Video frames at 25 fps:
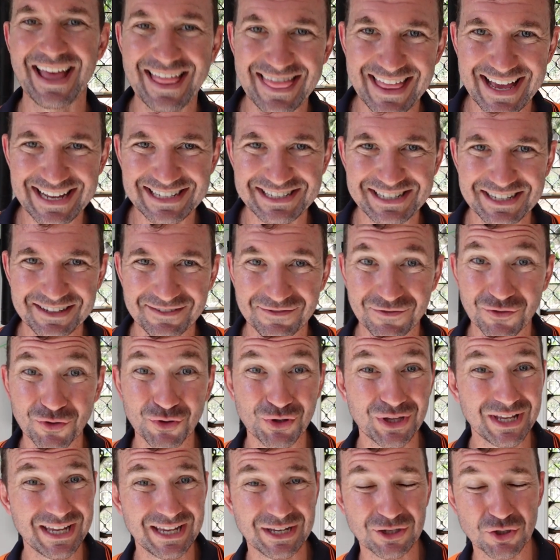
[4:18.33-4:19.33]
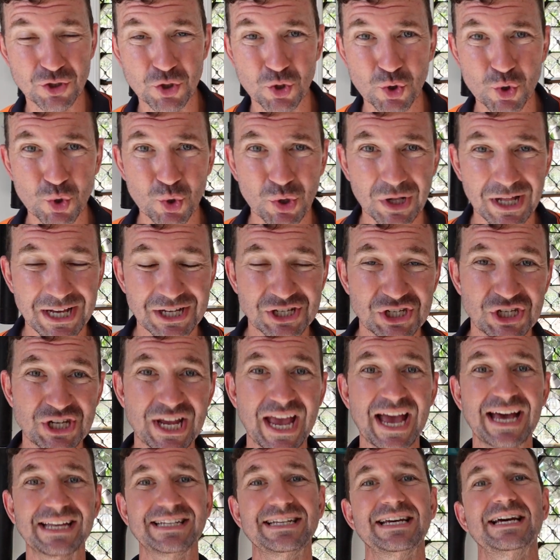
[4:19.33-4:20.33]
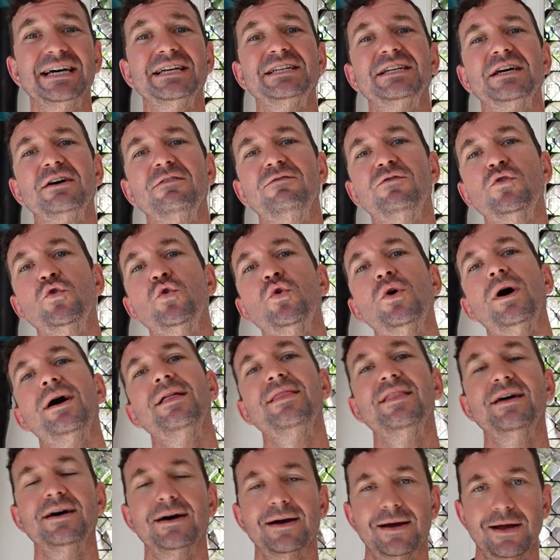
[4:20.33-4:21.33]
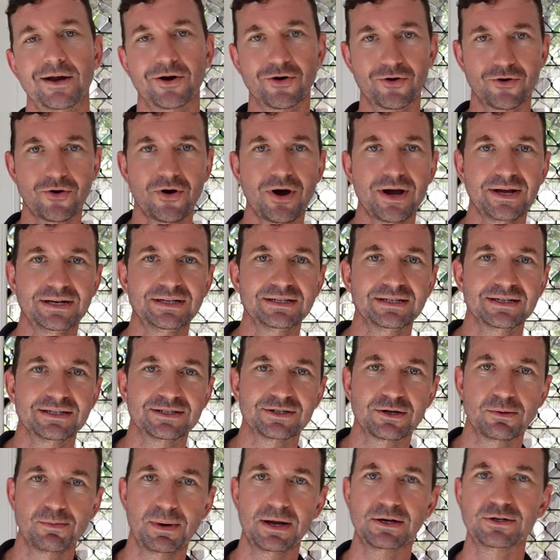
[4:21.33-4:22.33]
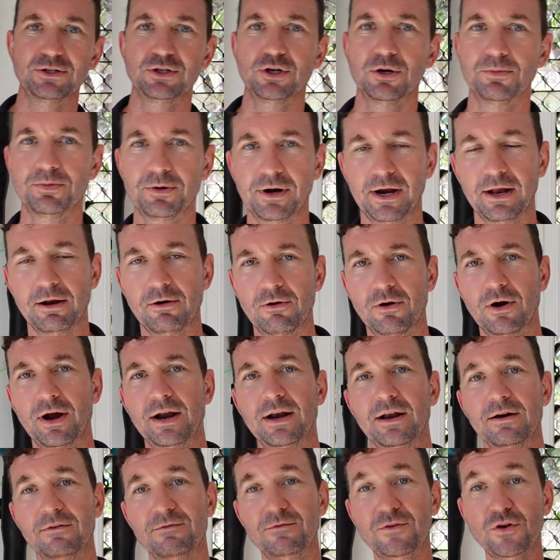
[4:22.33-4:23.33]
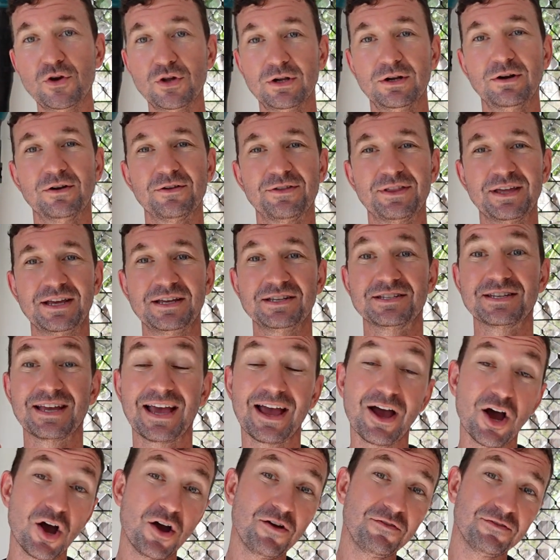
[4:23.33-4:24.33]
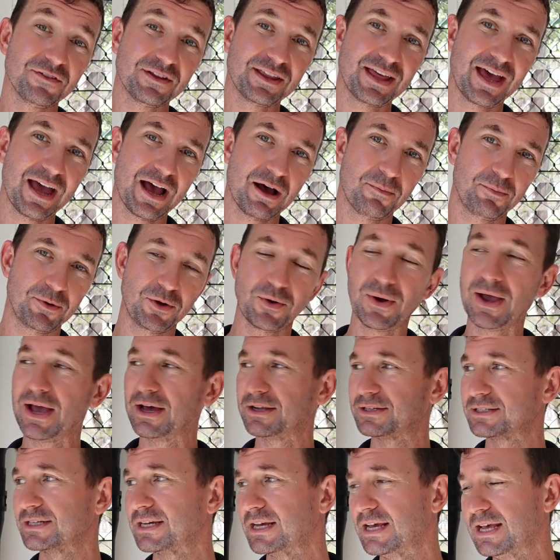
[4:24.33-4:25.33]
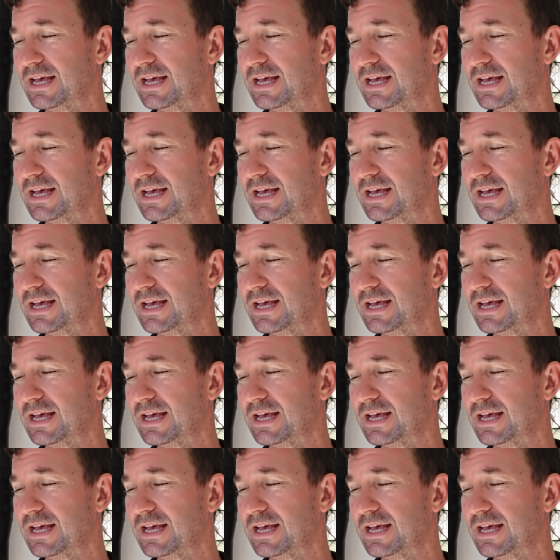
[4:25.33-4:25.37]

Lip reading: That's it for the tool shout out for the grinder. So battery operated grinder, a few little things there. Hopefully they help you out.